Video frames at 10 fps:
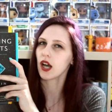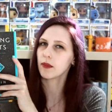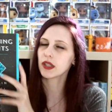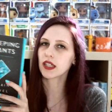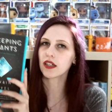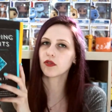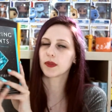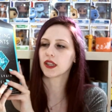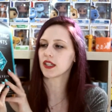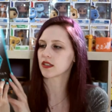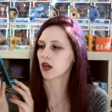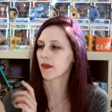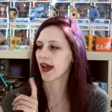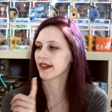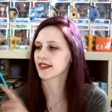I believe, but these are
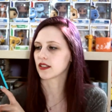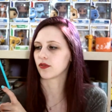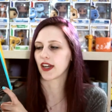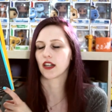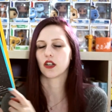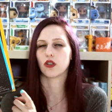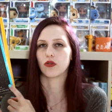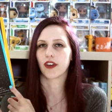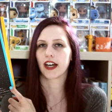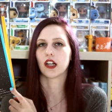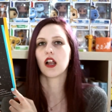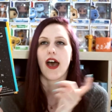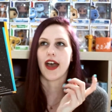by Sylvain Neuvel.